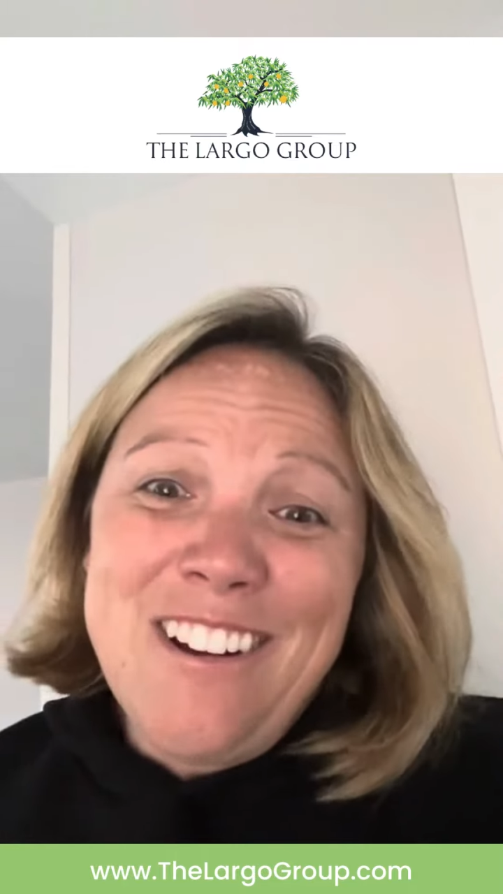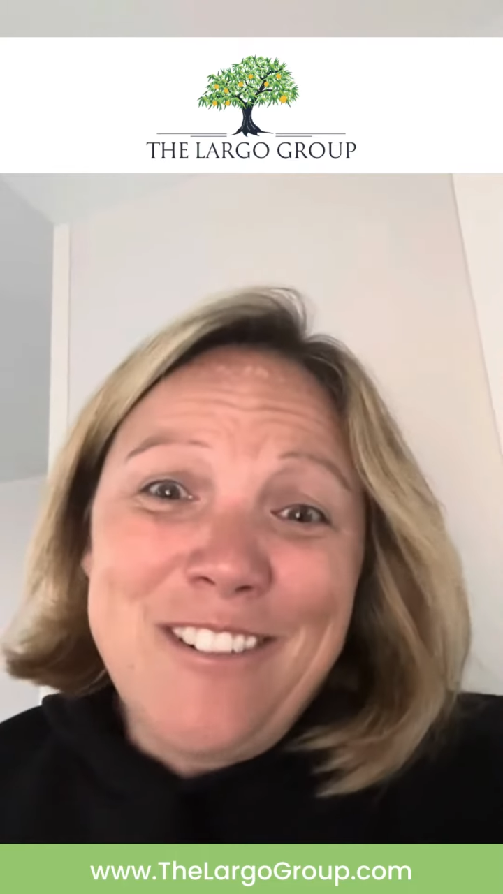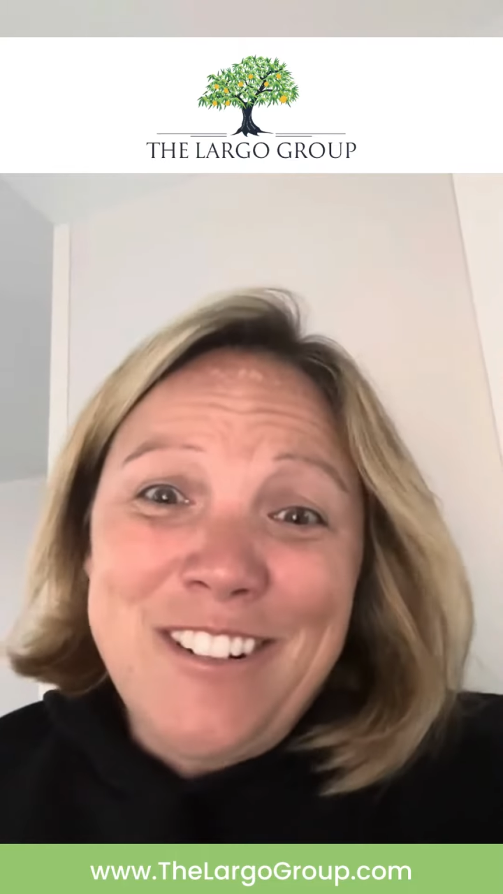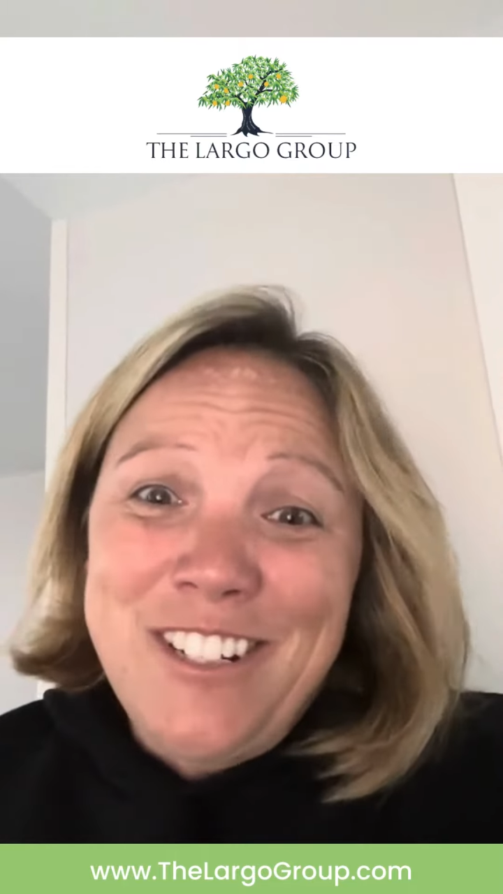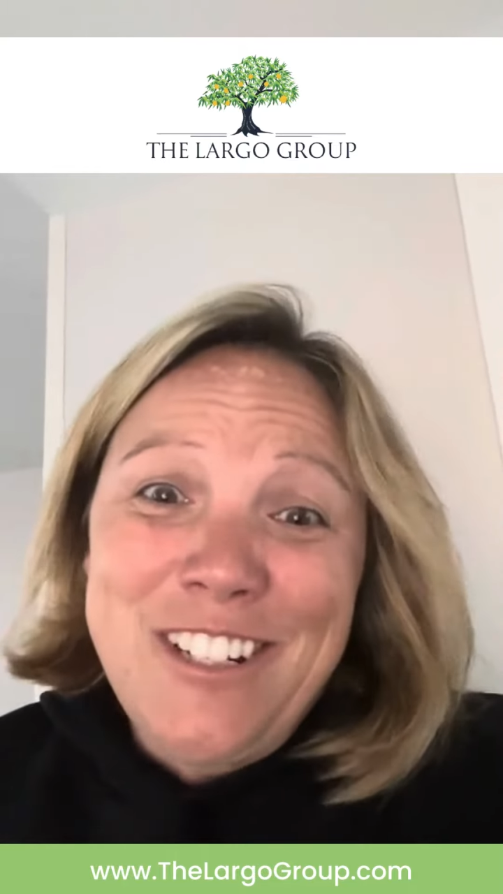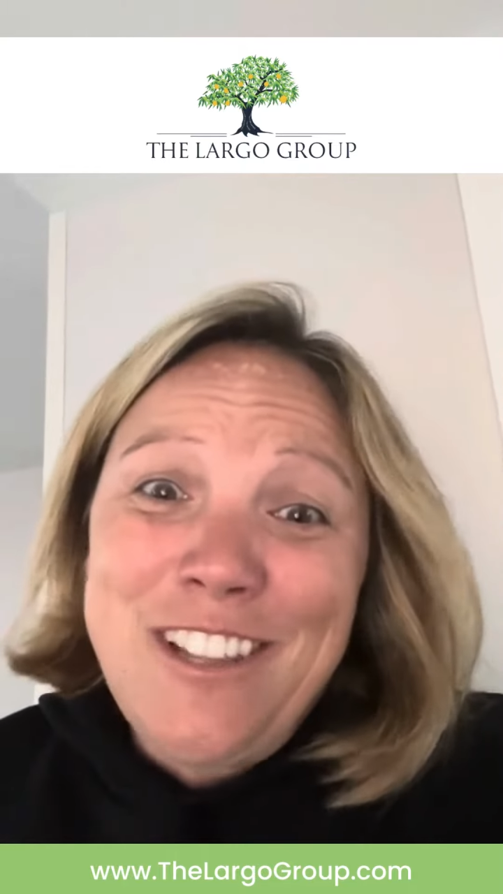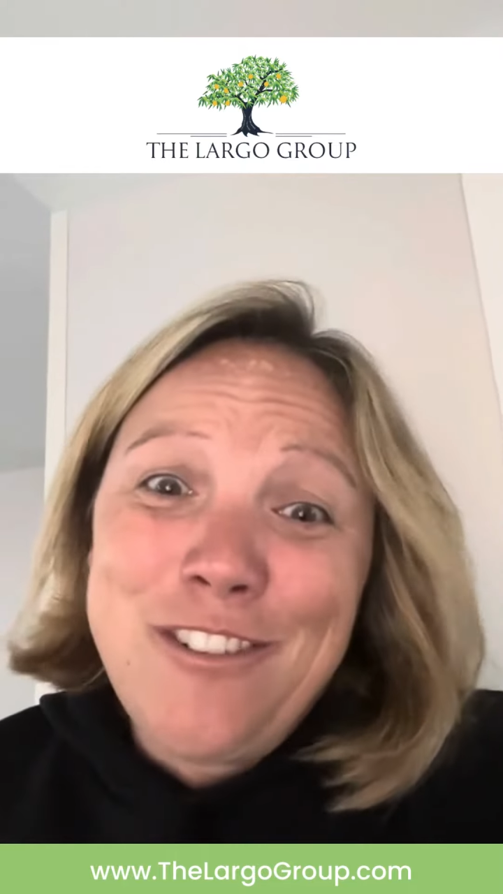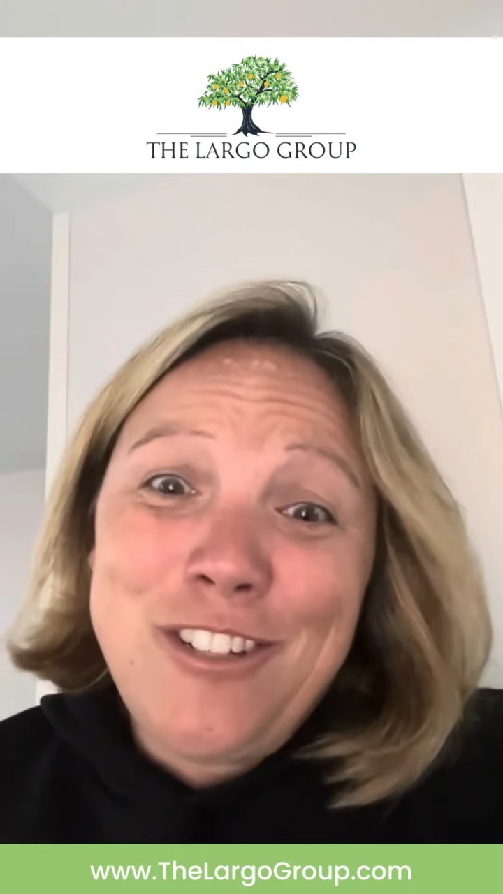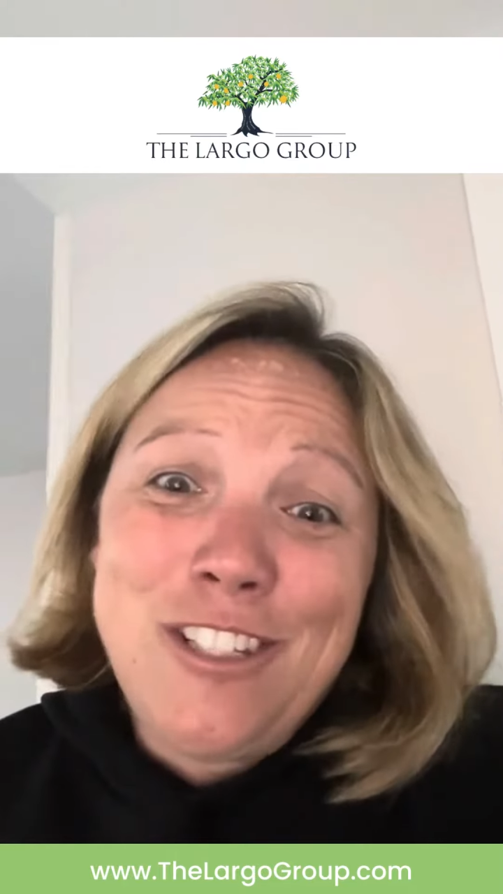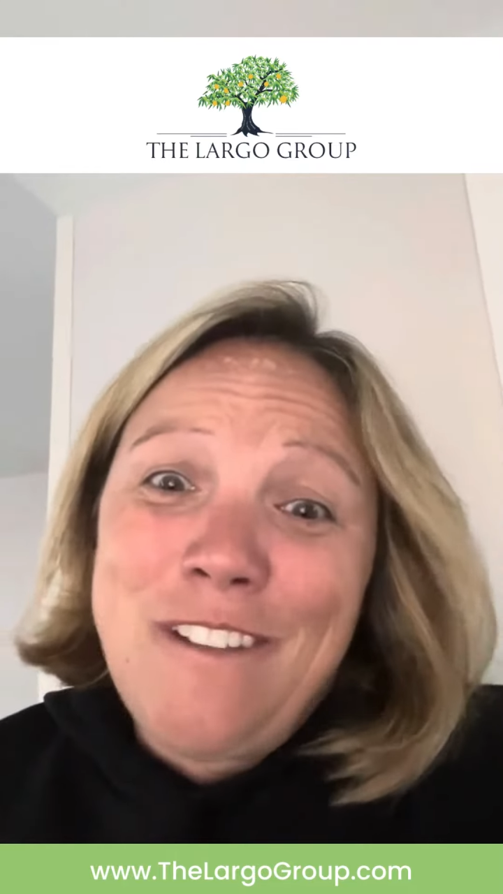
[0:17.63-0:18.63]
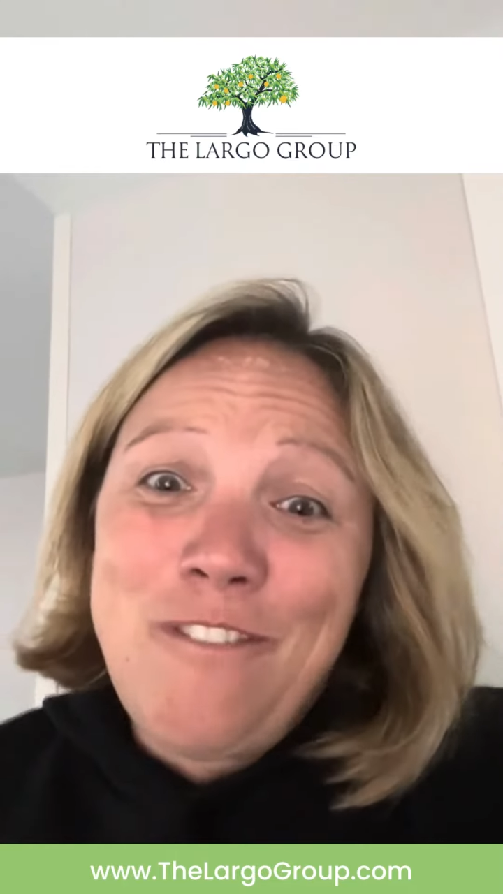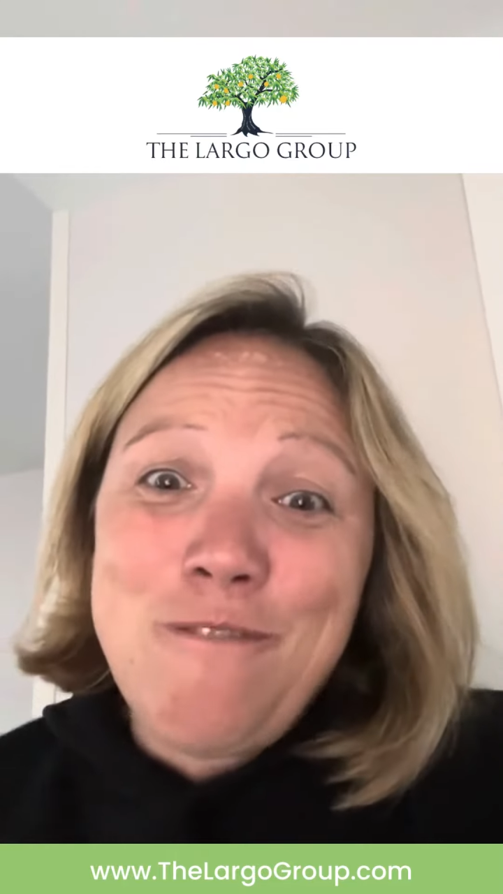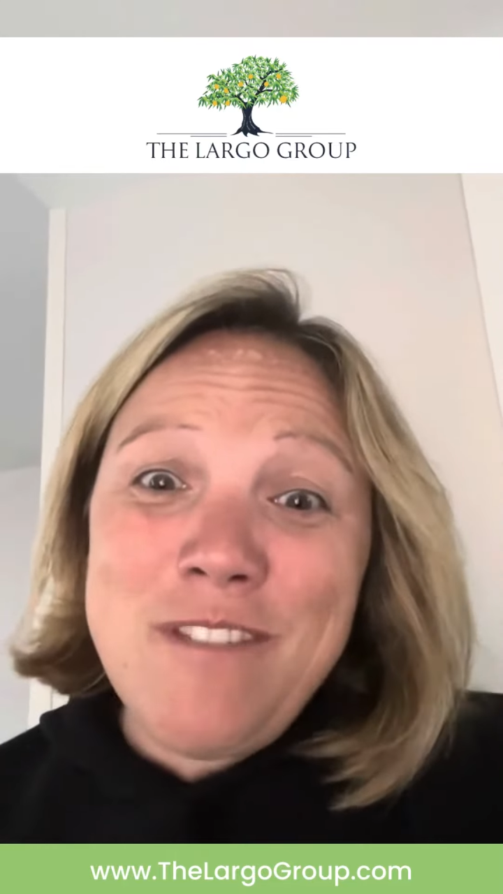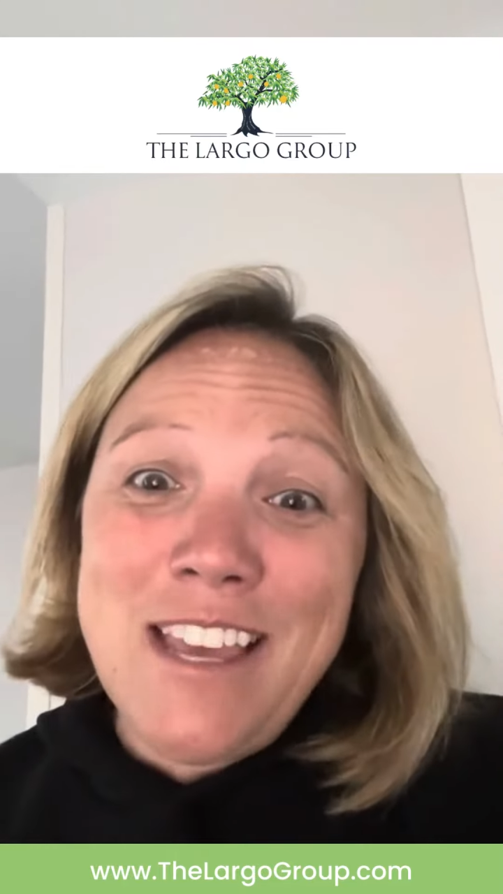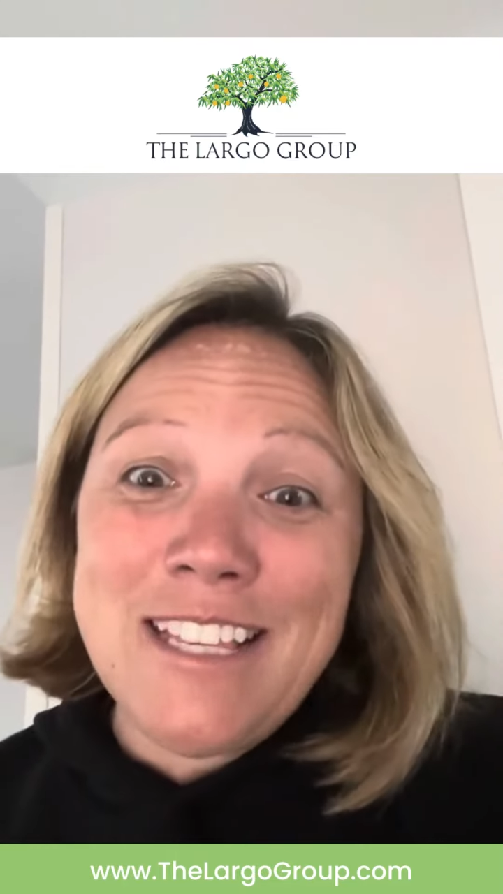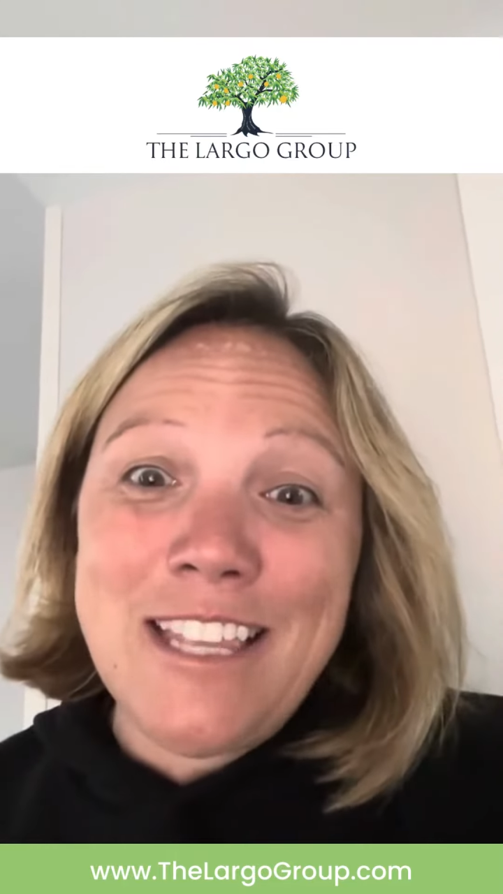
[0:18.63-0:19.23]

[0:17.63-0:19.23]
or there's just a few things